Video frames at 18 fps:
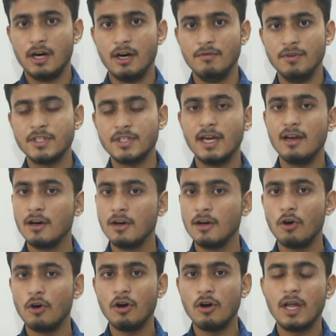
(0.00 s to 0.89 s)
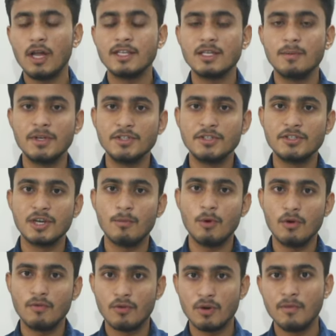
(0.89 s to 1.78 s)
which I learned all, as I mentioned
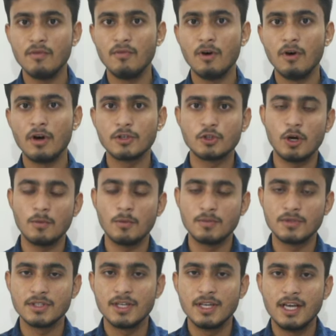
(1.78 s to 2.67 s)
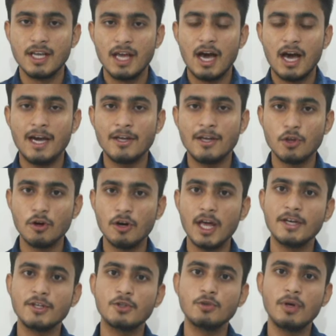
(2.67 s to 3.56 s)
about from the workshops, I thought
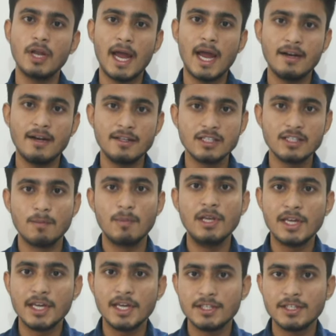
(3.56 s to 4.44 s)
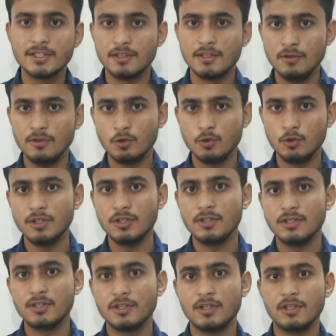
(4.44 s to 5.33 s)
I should add this application to
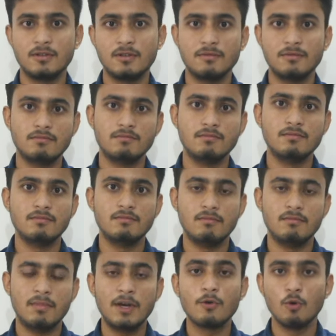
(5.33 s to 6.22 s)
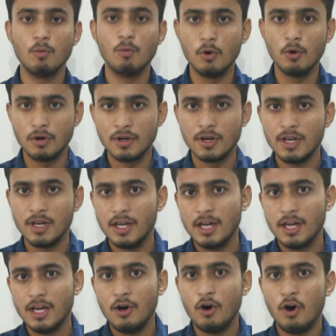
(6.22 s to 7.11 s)
this my robot
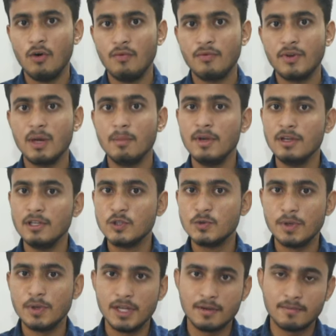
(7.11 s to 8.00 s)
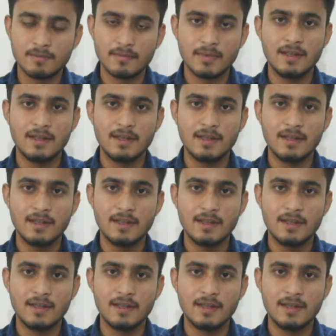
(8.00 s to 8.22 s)
of chemical spraying.